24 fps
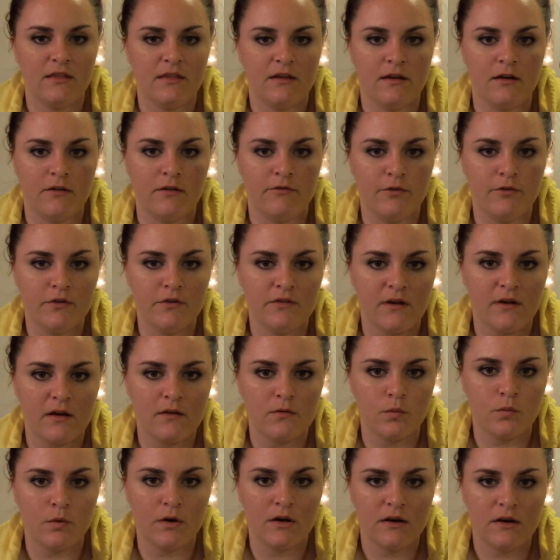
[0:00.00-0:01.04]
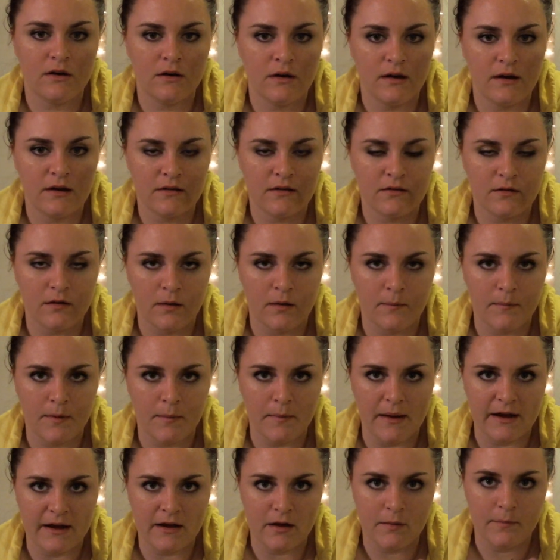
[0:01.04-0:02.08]
the full size one as my
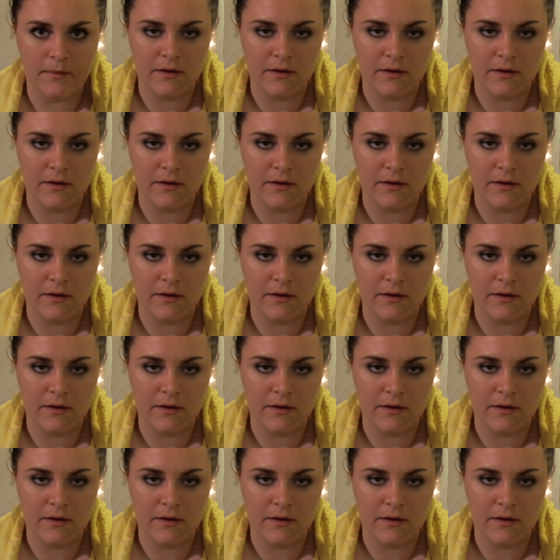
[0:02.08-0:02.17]
backup.